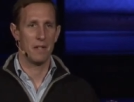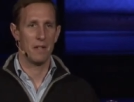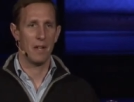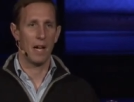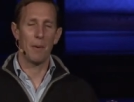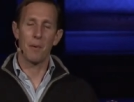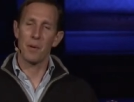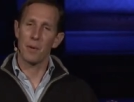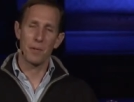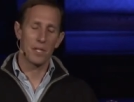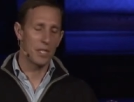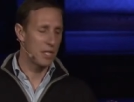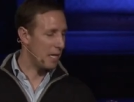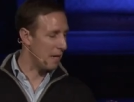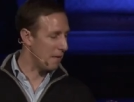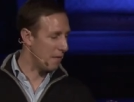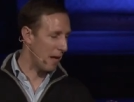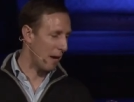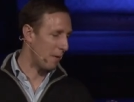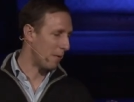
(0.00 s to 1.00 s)
I want to
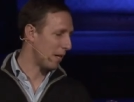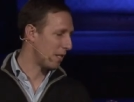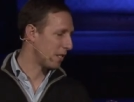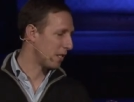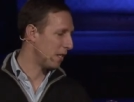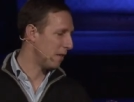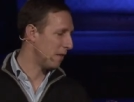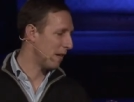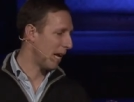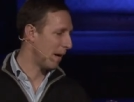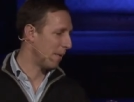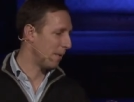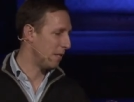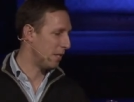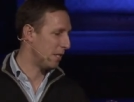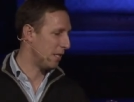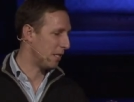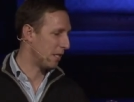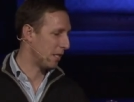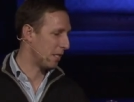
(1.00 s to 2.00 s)
receive that rescue now in
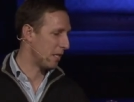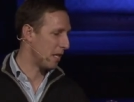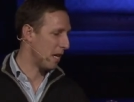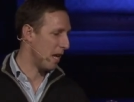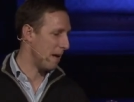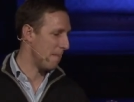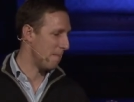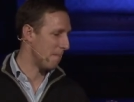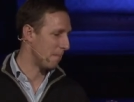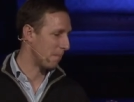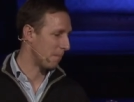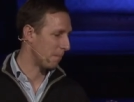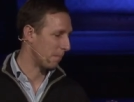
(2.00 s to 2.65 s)
Jesus' name.